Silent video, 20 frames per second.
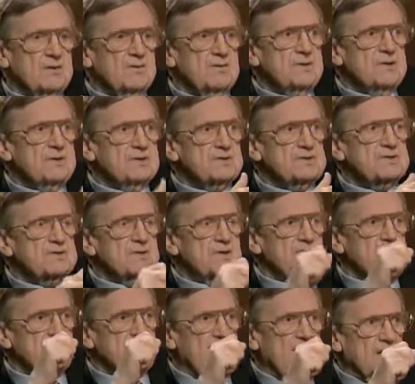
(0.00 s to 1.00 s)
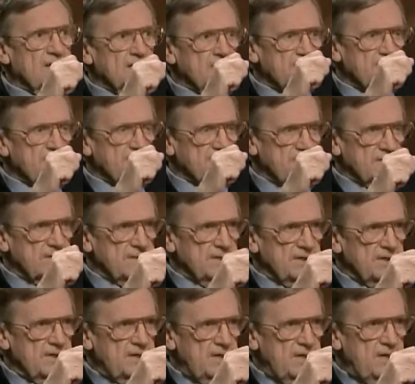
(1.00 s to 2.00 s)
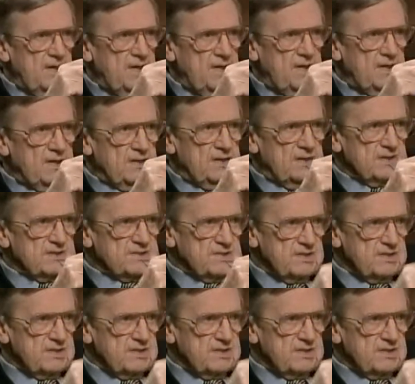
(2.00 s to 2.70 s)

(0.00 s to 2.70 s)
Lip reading: is that I think that this